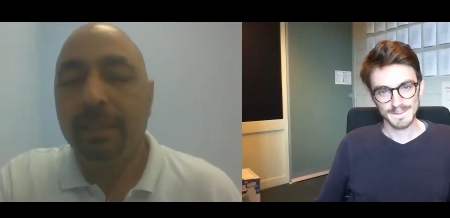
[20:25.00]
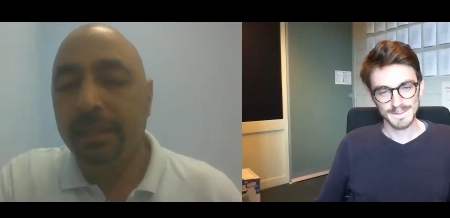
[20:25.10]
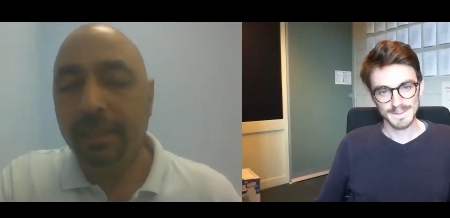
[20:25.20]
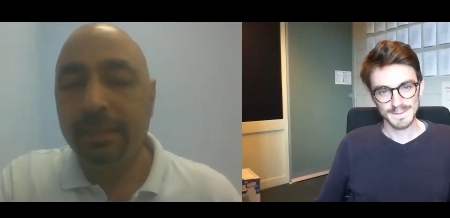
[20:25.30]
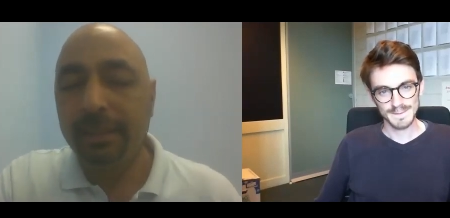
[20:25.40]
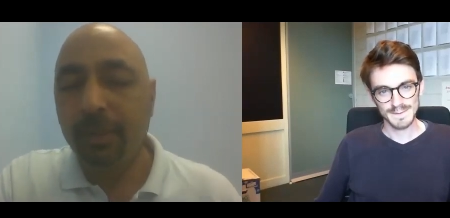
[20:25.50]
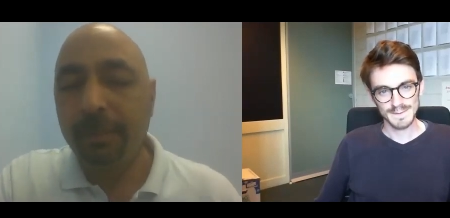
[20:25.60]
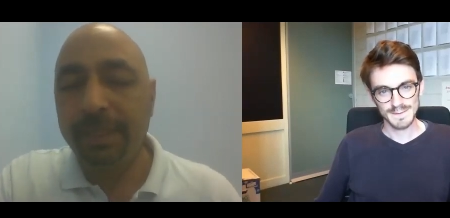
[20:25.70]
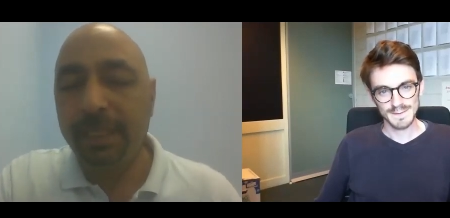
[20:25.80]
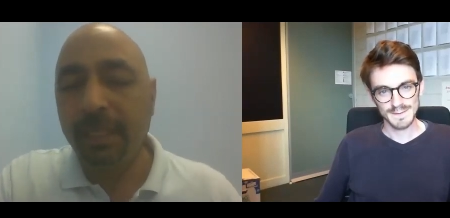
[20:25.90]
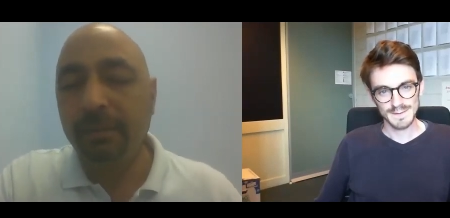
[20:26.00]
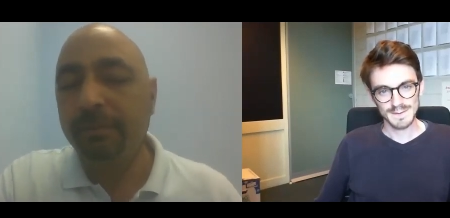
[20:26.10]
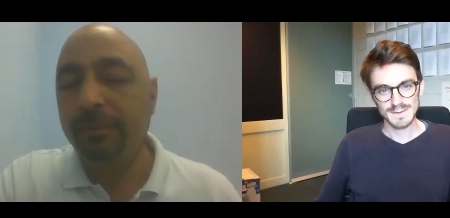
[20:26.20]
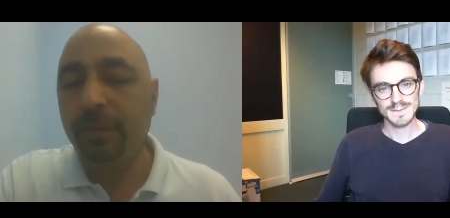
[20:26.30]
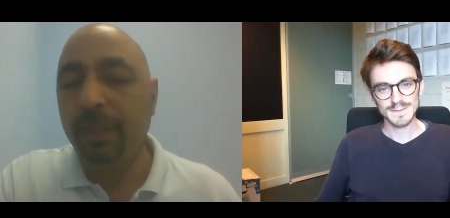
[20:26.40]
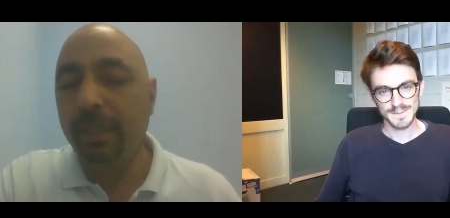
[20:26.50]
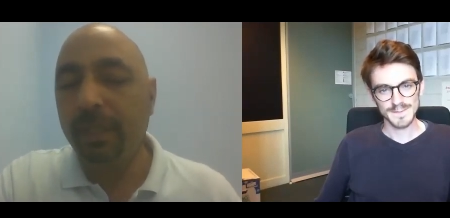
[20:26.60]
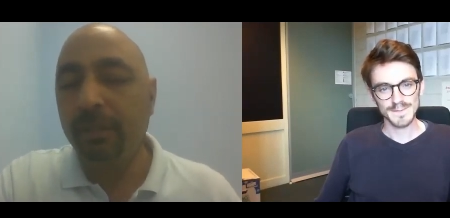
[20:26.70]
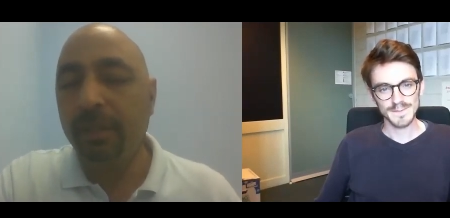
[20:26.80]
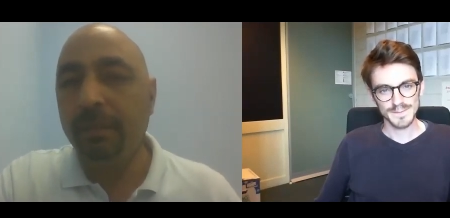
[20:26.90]
Speaker 1: it's a webzine for, you
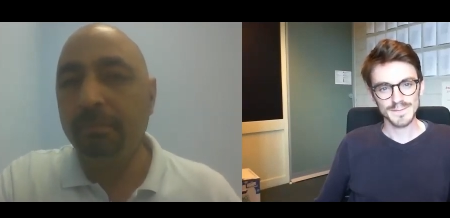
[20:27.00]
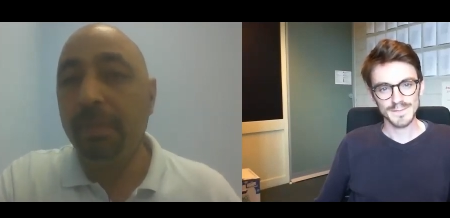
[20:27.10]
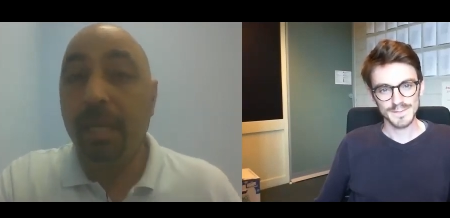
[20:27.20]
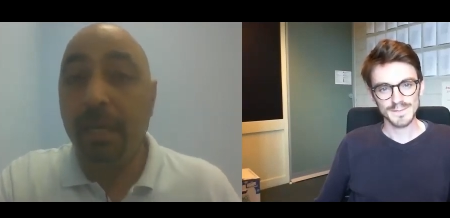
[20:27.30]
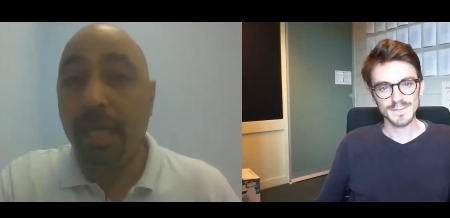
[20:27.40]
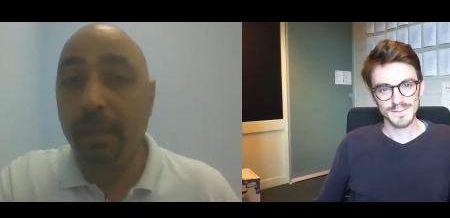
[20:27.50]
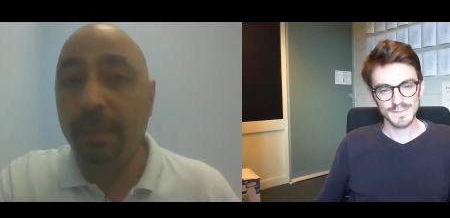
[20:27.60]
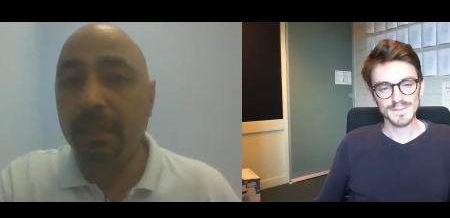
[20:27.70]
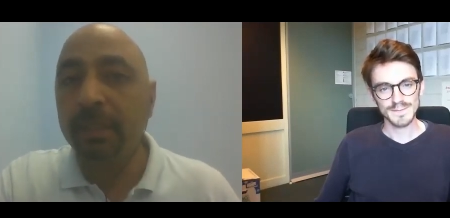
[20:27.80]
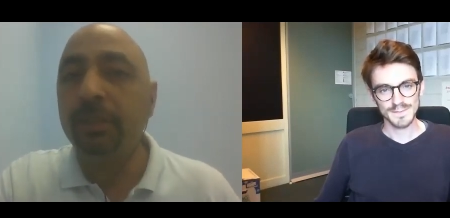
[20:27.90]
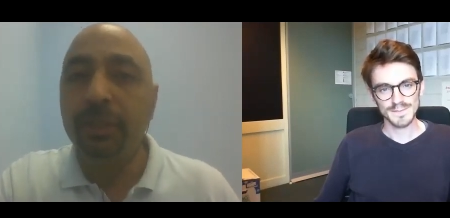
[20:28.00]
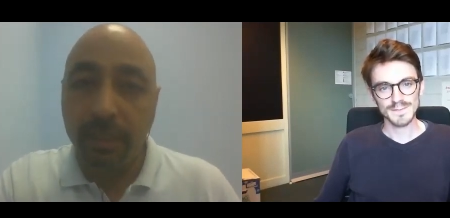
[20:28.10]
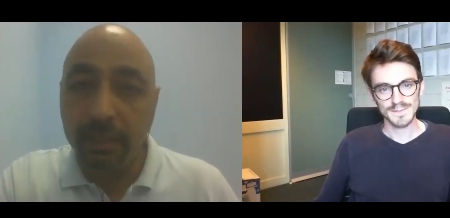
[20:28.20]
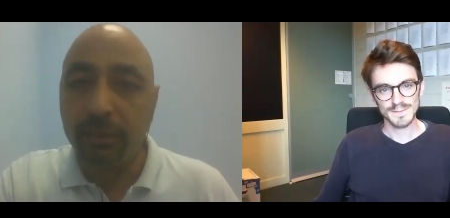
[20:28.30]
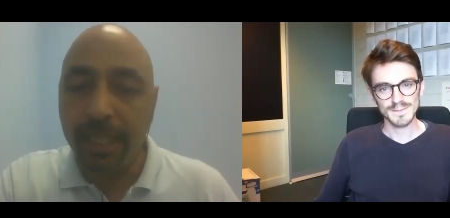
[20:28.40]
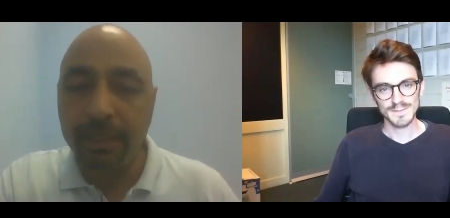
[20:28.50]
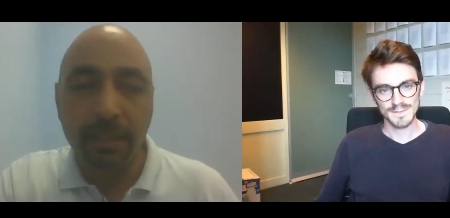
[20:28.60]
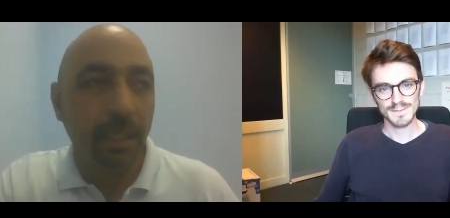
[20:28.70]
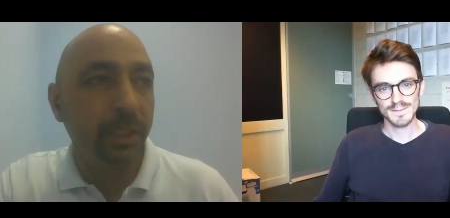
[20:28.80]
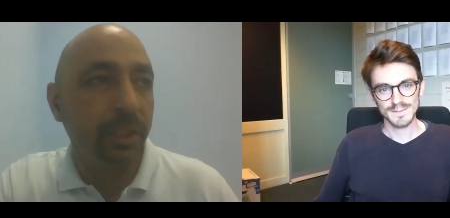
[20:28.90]
know, Arabic literature in
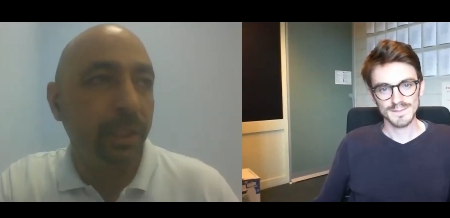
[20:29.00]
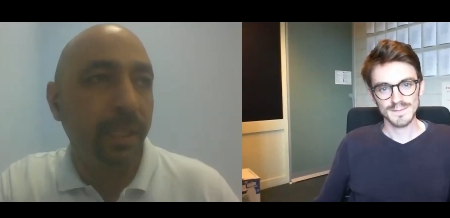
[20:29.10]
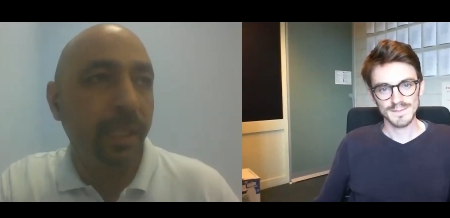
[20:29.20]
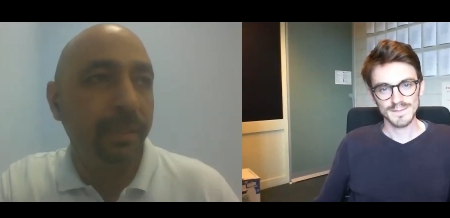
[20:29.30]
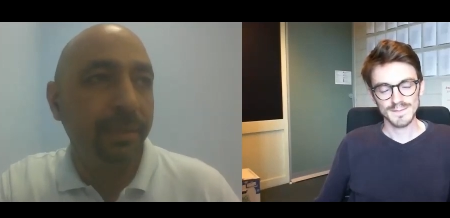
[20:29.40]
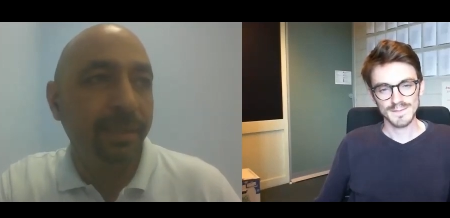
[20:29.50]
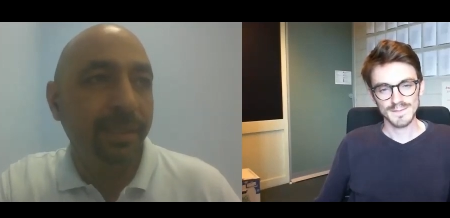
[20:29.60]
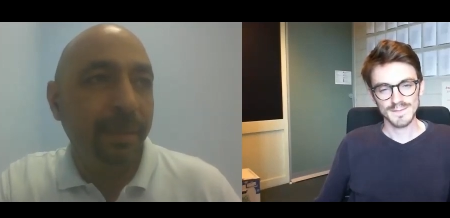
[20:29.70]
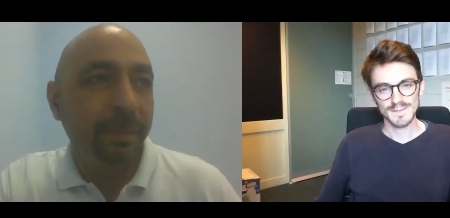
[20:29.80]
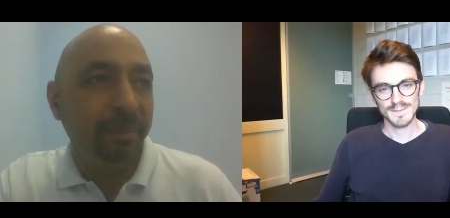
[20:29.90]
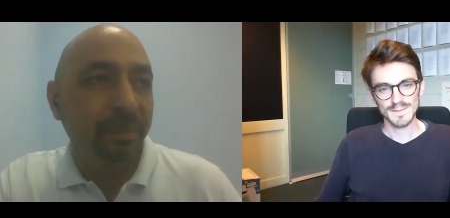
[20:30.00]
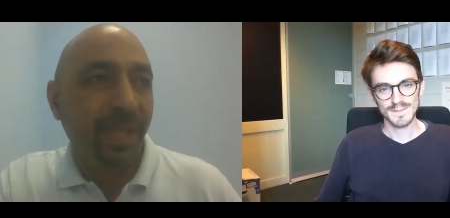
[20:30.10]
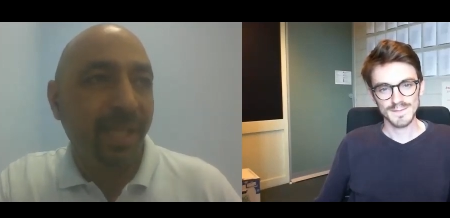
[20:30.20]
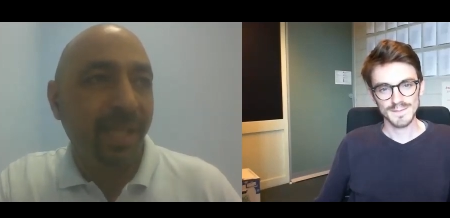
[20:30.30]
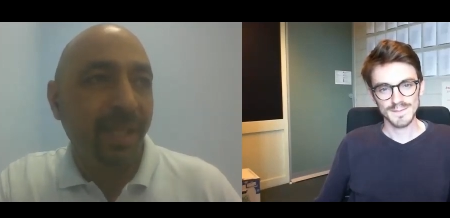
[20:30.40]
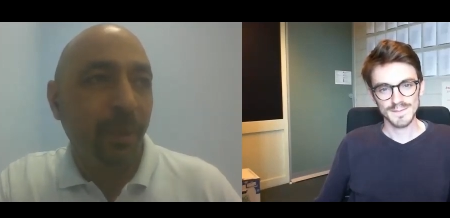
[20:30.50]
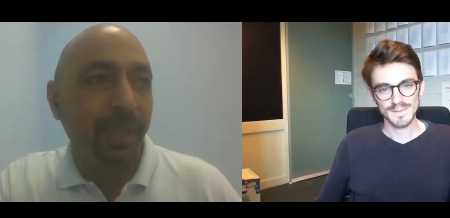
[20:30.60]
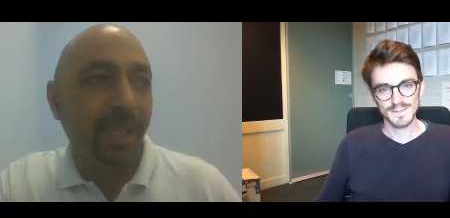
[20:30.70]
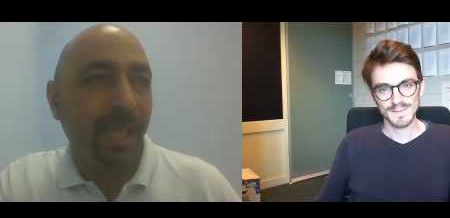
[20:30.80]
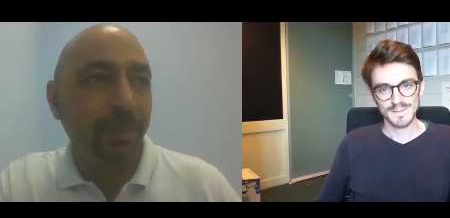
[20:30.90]
translation. And uh,
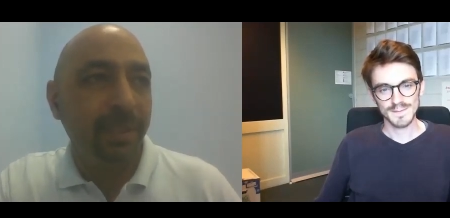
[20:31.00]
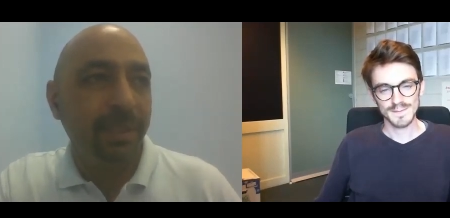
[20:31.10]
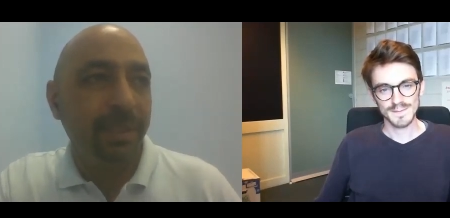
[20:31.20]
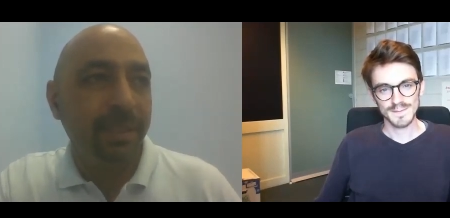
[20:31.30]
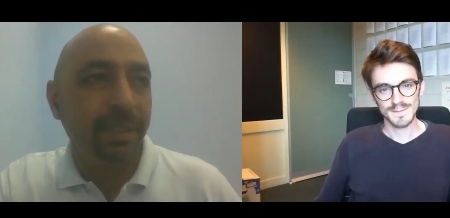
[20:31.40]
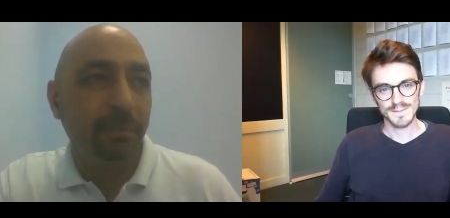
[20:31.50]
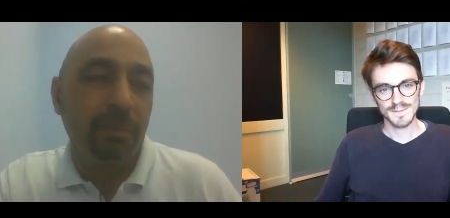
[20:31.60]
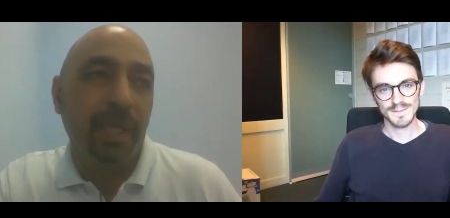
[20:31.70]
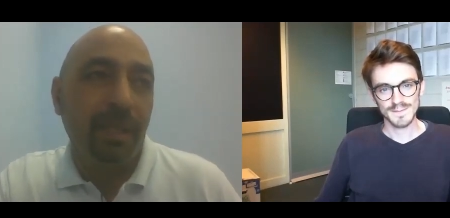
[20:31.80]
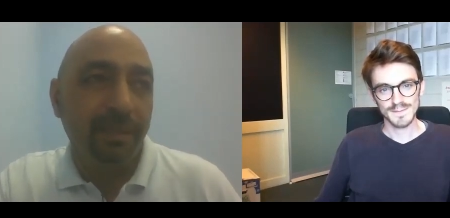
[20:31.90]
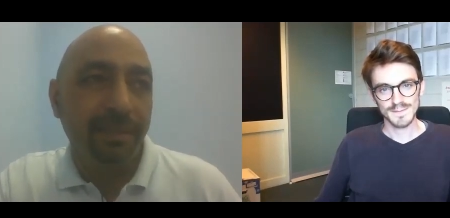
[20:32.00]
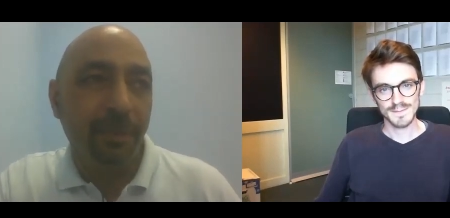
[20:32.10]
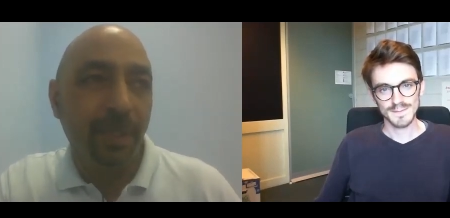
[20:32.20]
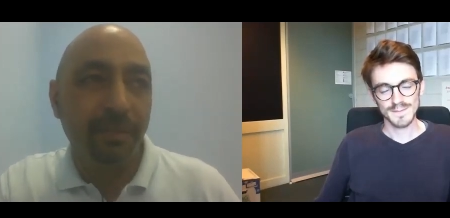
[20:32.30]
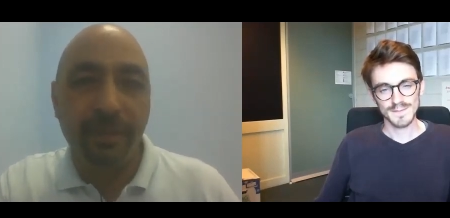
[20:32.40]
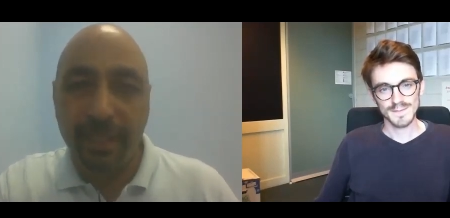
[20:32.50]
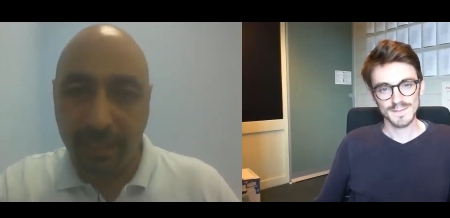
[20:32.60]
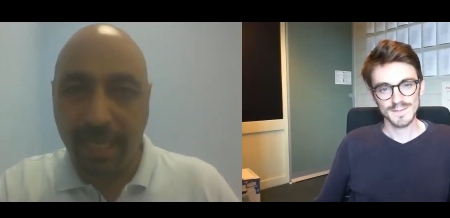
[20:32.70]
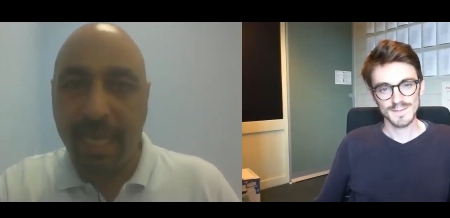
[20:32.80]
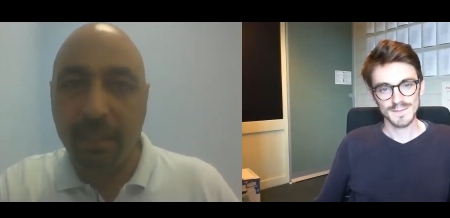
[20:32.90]
what I was, well, one of
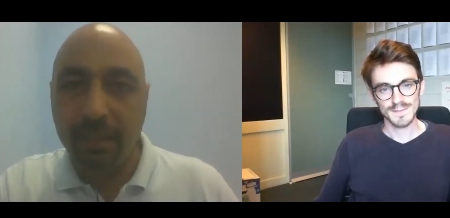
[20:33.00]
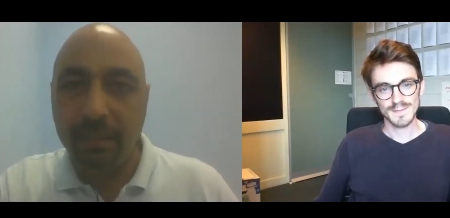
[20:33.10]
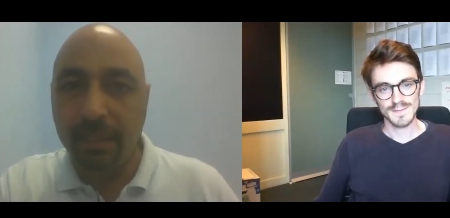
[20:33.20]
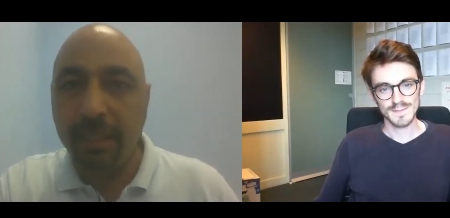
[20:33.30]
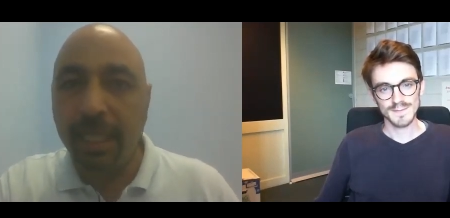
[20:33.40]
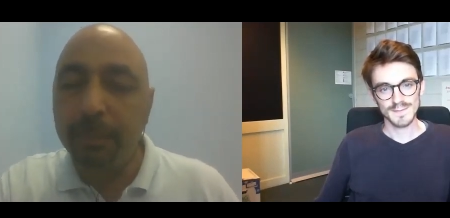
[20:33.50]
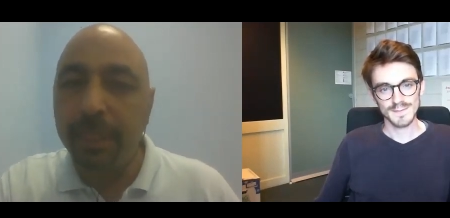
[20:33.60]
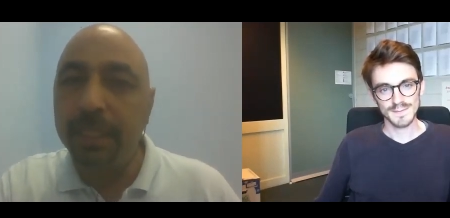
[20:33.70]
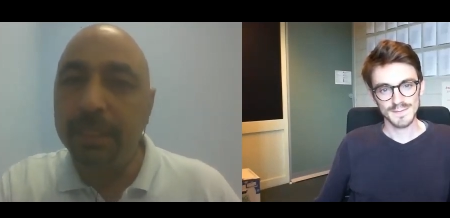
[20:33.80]
the angles in that piece